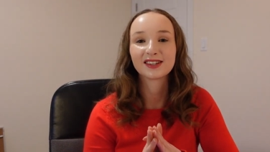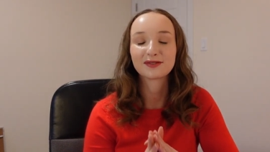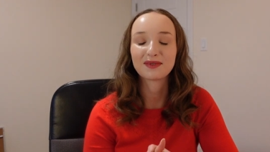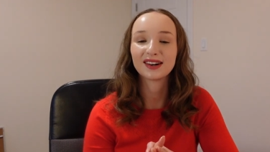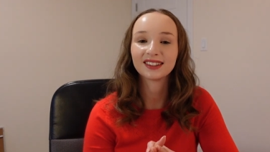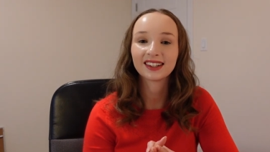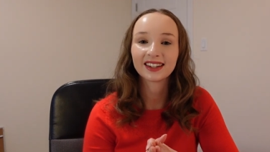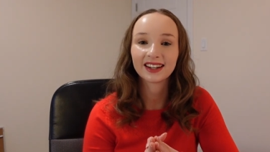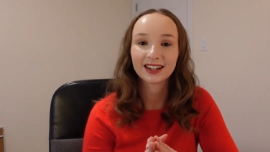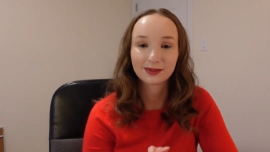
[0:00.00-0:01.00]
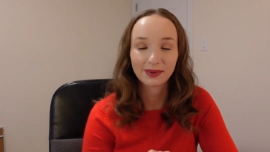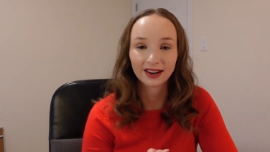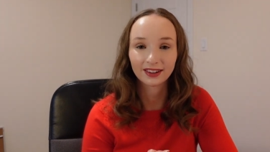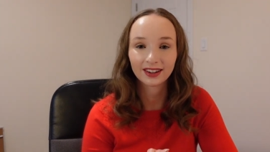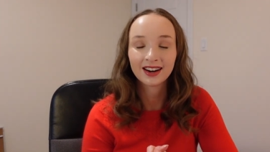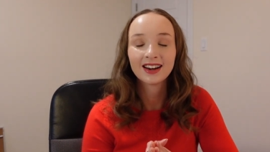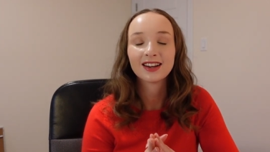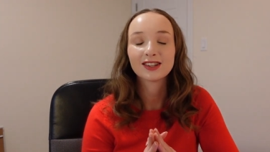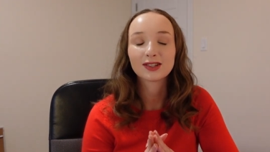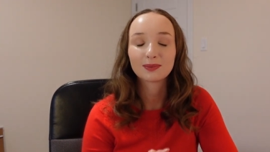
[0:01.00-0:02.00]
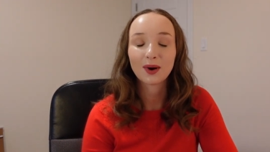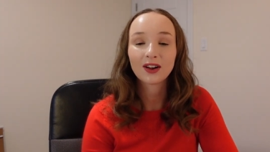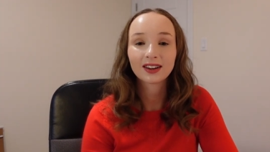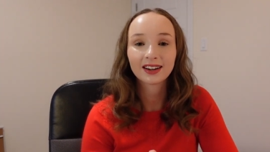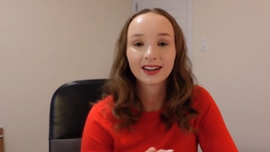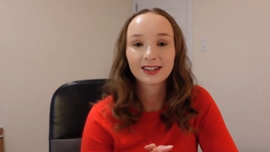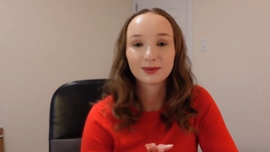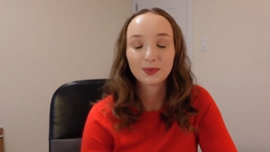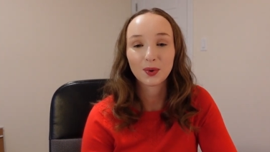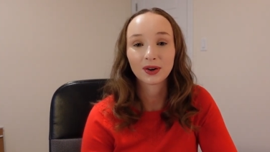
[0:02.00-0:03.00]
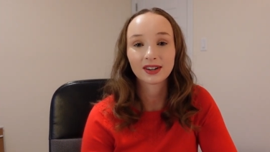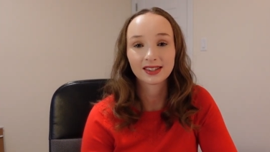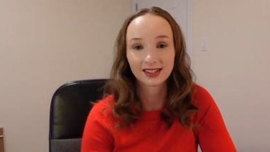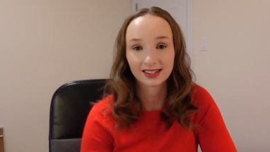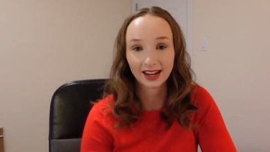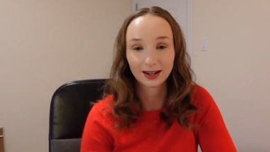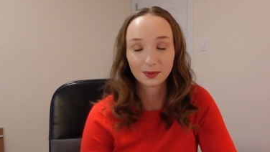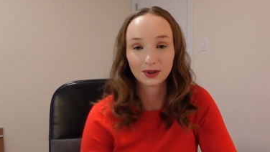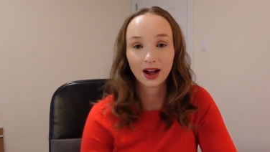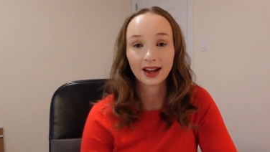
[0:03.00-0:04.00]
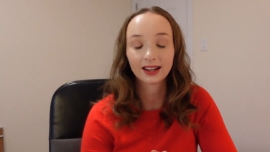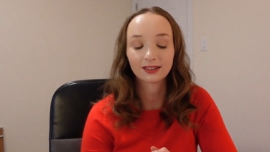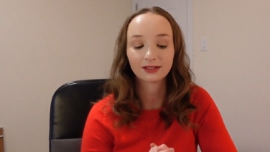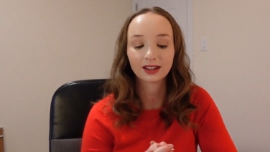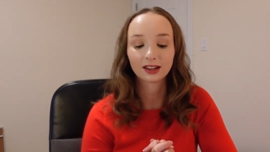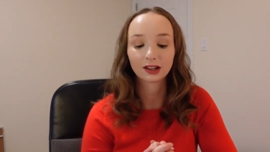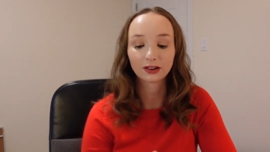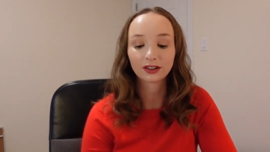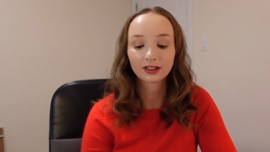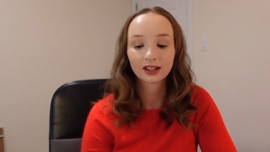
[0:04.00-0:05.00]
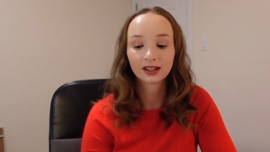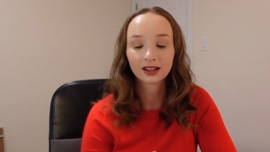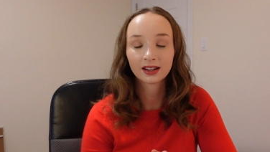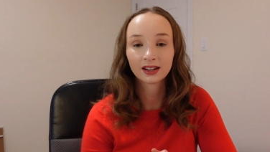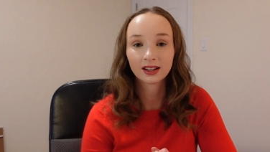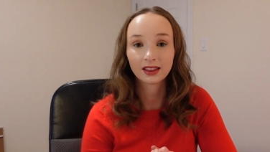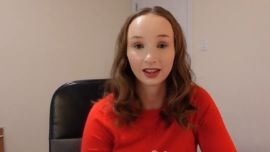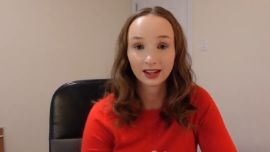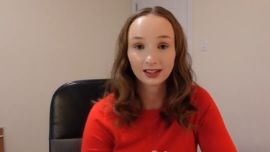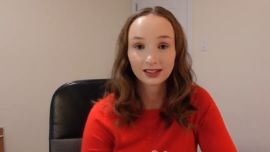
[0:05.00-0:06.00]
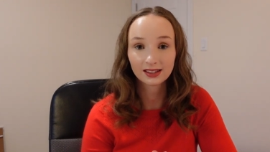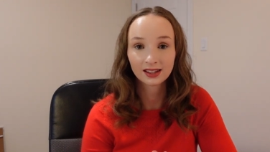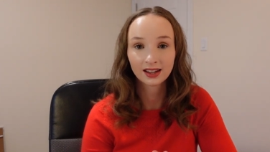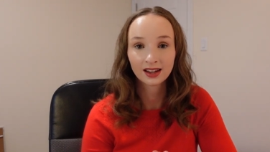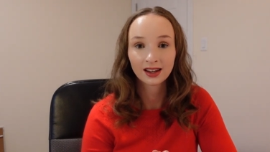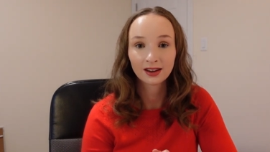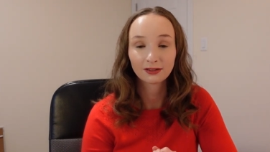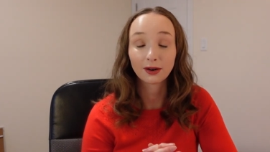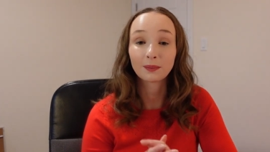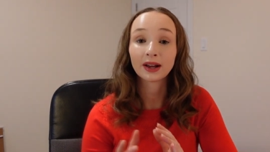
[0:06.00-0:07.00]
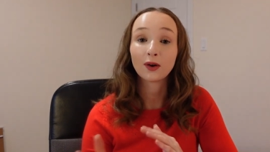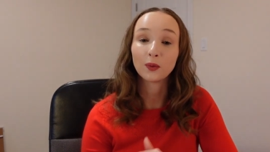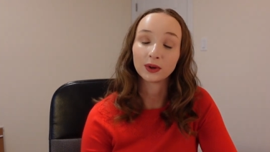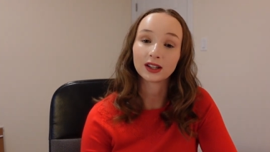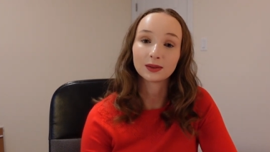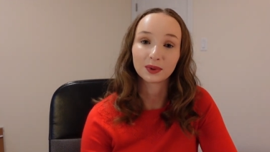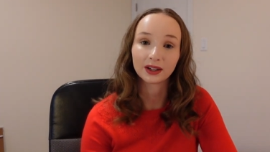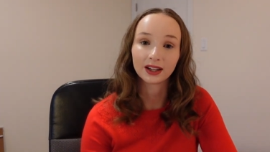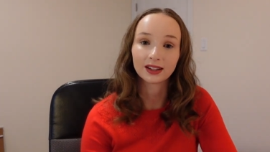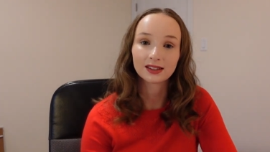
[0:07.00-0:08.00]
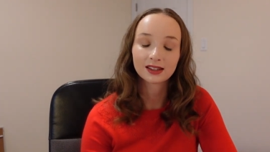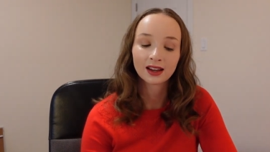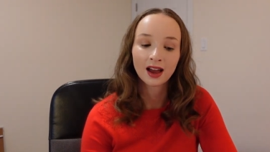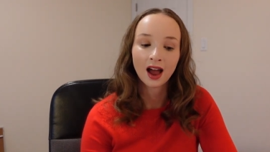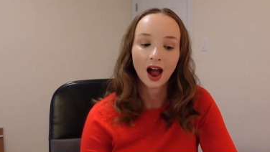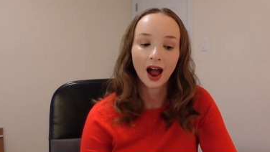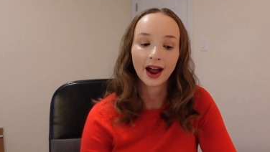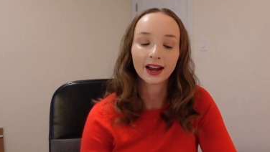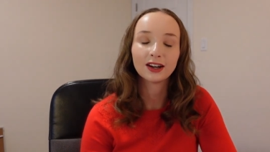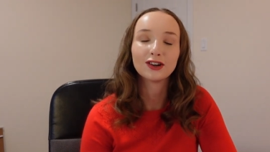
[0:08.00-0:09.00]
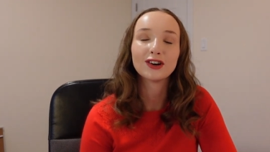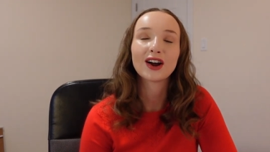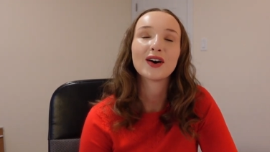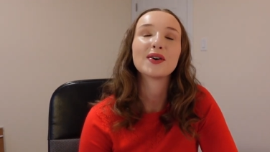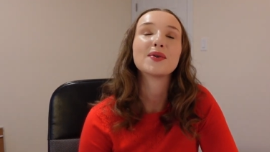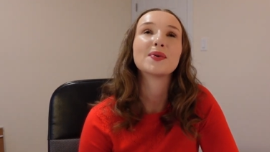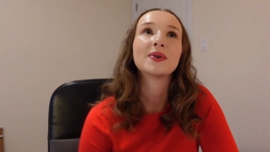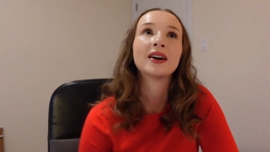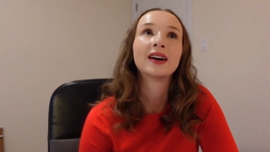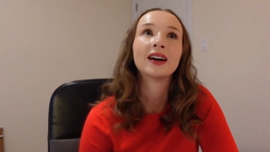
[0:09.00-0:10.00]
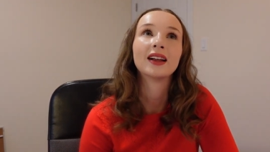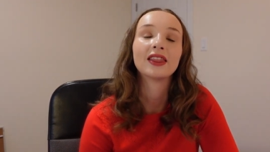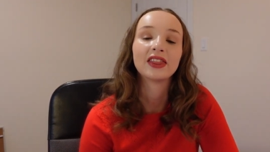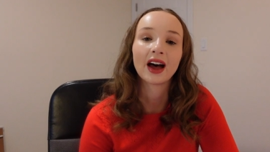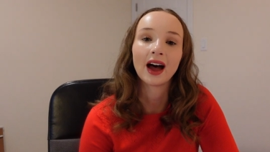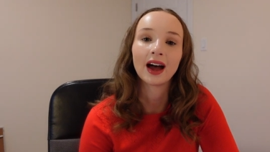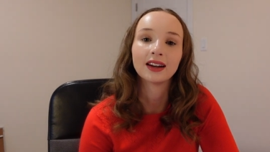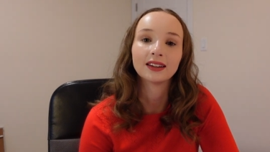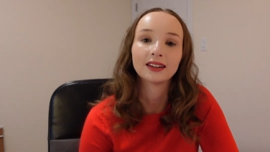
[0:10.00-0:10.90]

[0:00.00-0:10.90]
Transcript: smaller is better. Smaller is more sustainable. I have learned this from my own experience. I know that